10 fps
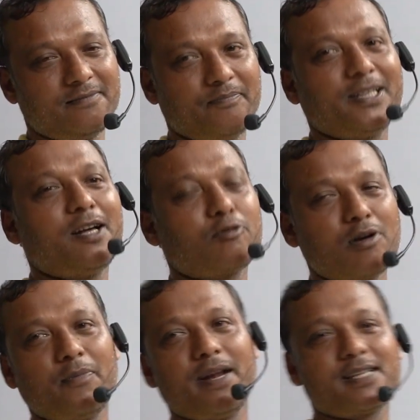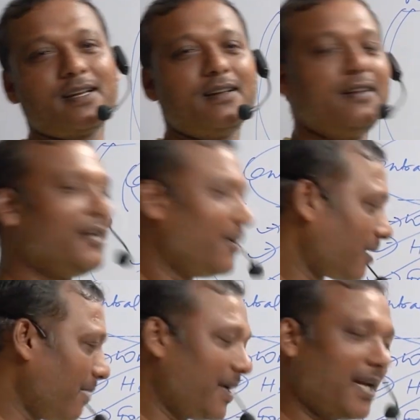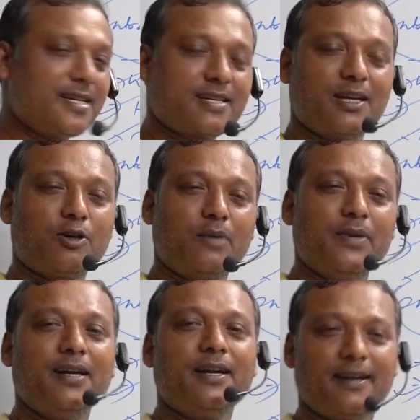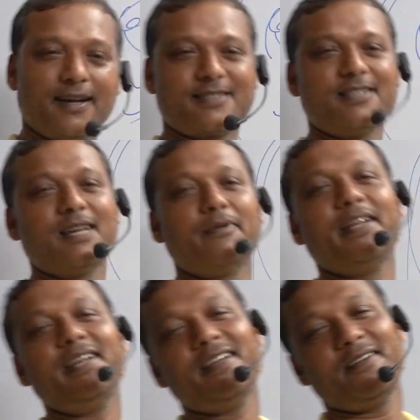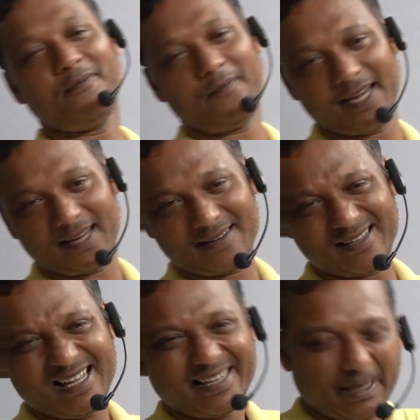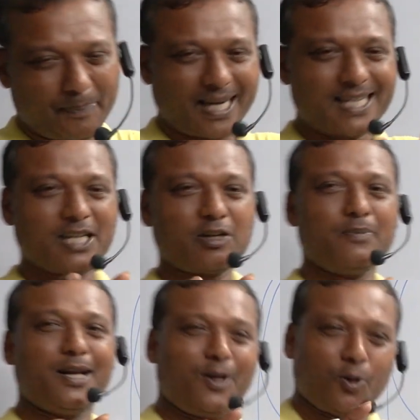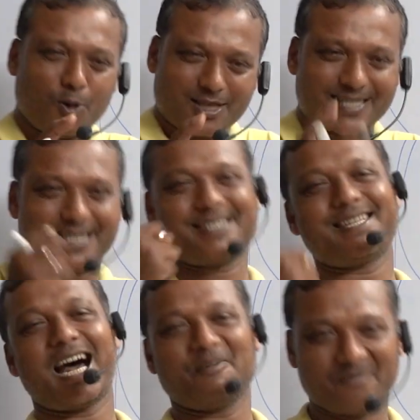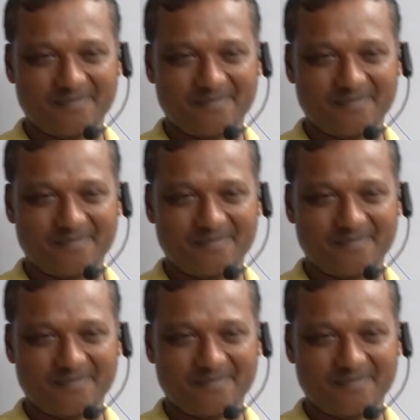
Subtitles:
Without competition, your capitalist economy doesn't have any meaning. Capitalist economy loses its charm.